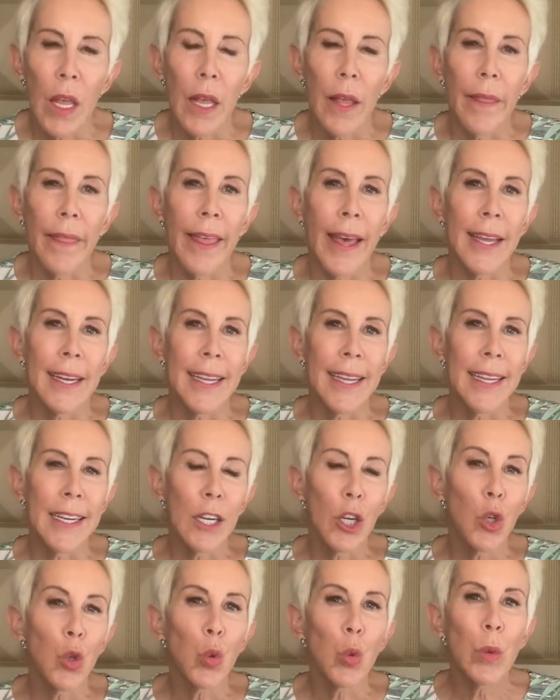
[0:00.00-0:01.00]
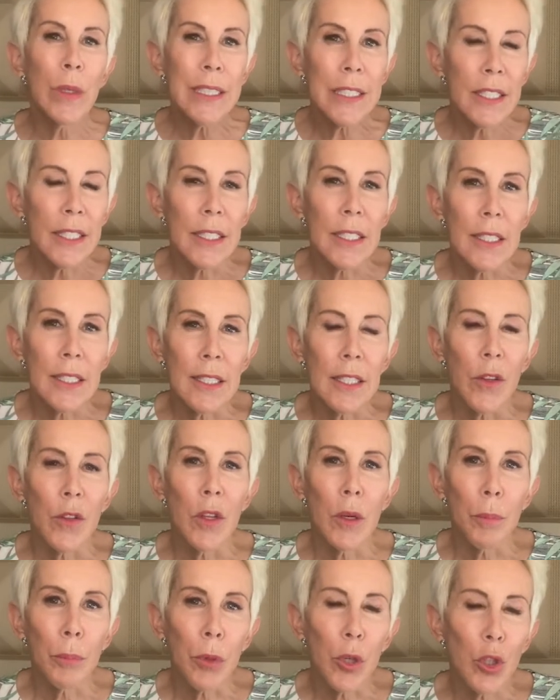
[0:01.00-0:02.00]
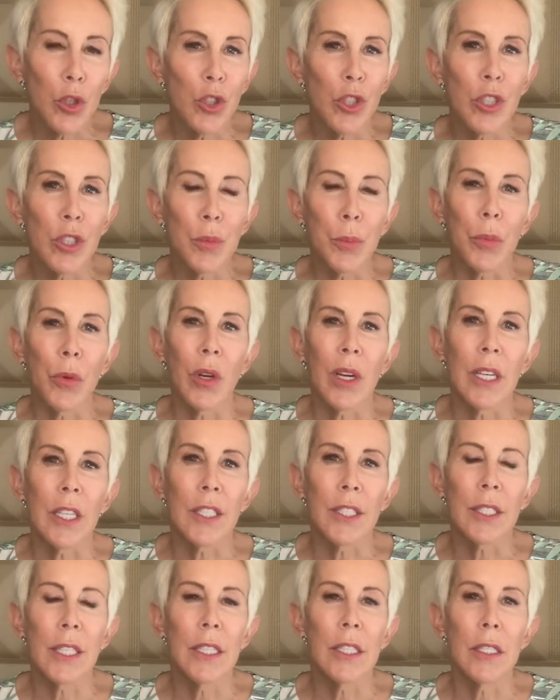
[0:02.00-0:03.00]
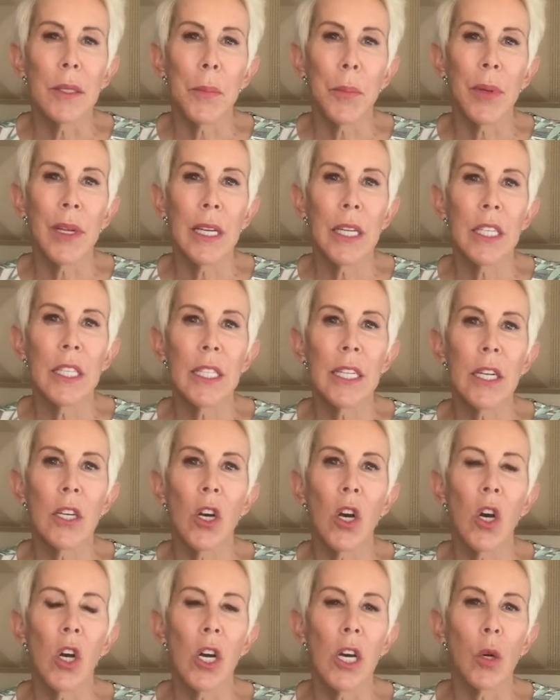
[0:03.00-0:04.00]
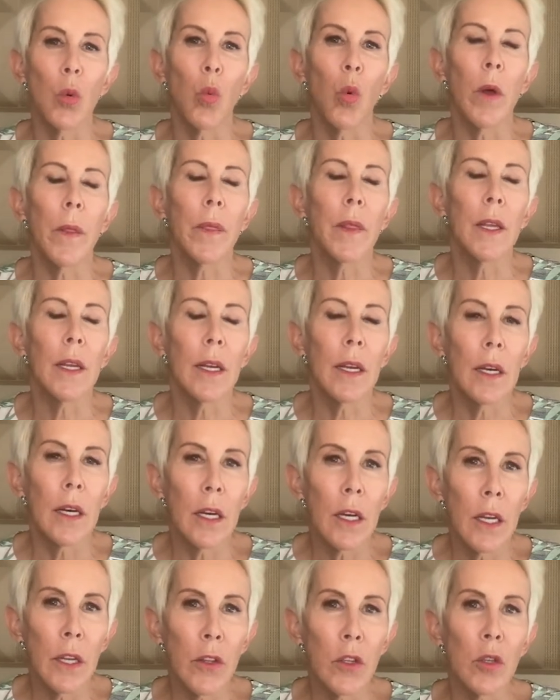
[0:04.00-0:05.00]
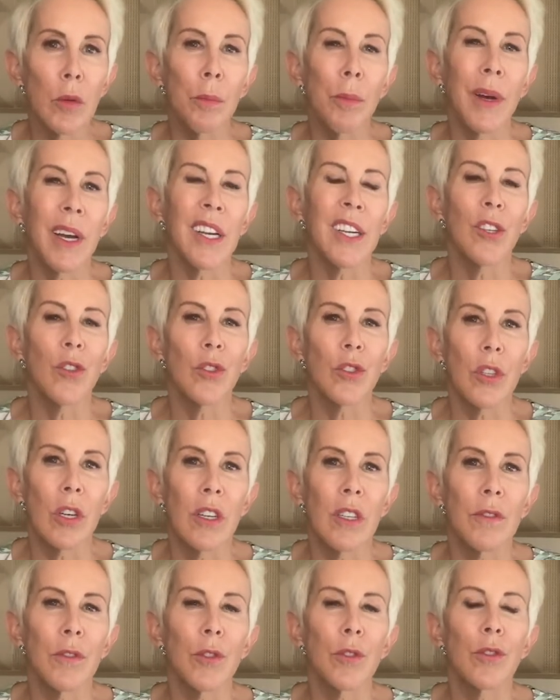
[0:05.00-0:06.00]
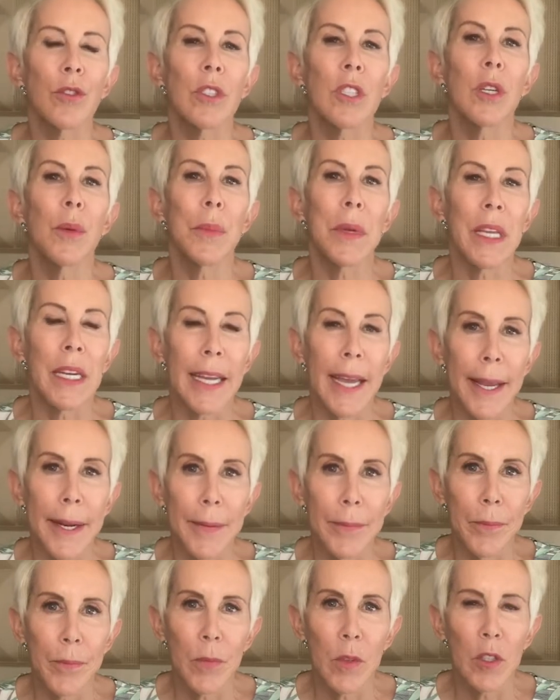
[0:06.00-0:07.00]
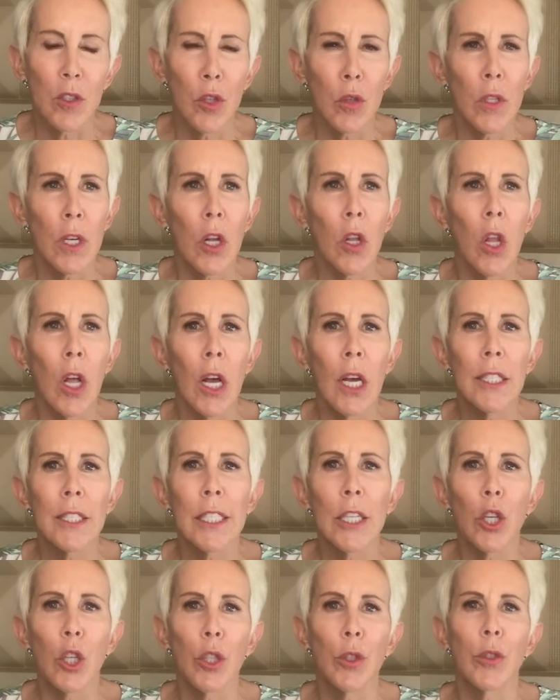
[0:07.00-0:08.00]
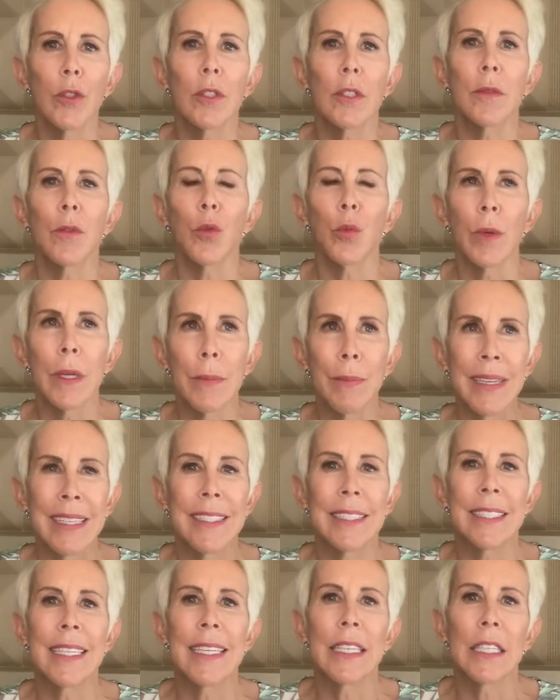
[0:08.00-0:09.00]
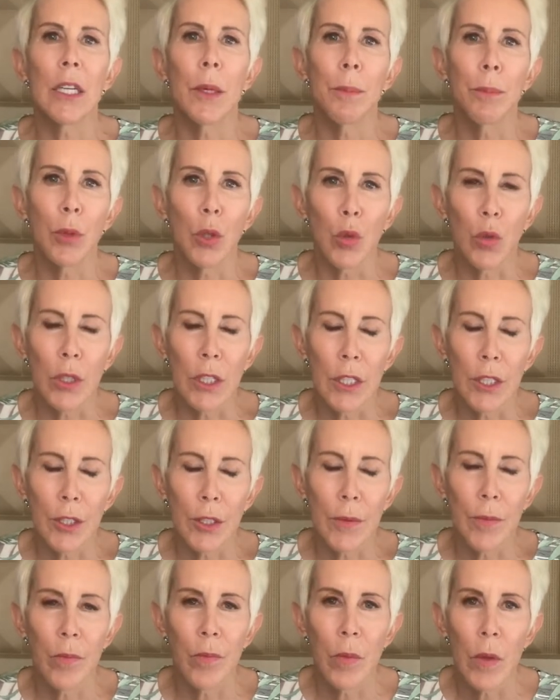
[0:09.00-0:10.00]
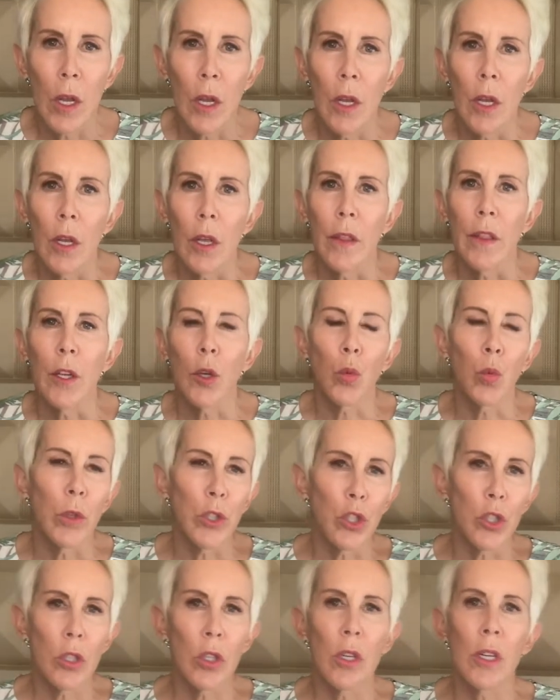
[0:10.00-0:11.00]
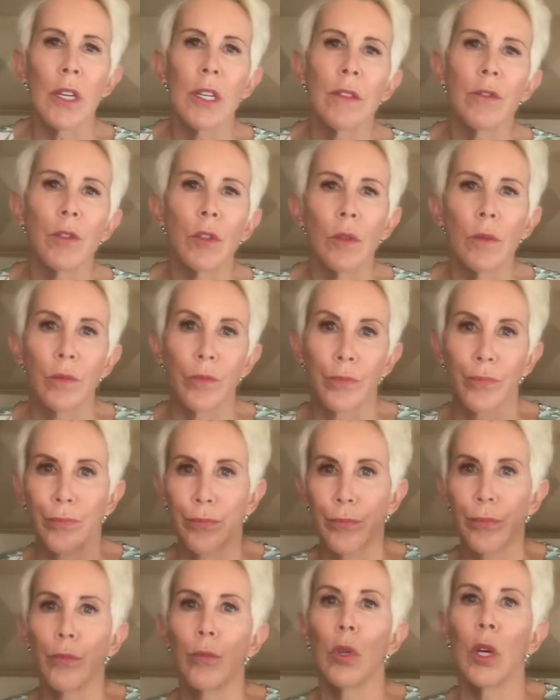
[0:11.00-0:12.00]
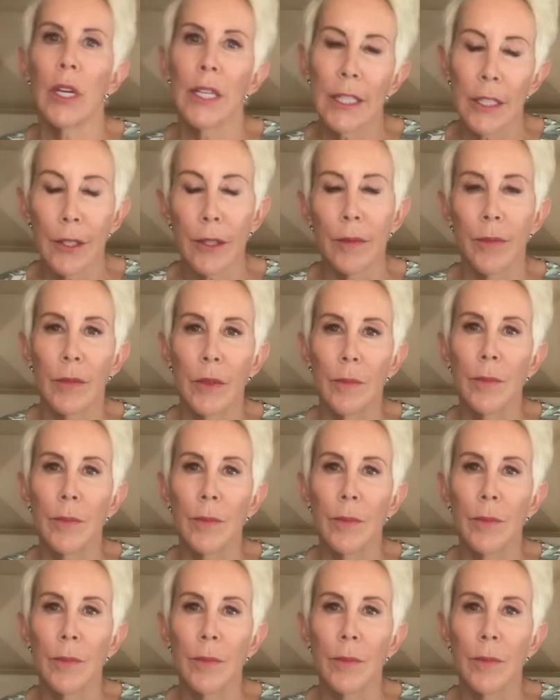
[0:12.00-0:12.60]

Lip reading: that increases the purchase price depending on what the other buyer's offers come in at. So the clause includes three basic components: the original offer price,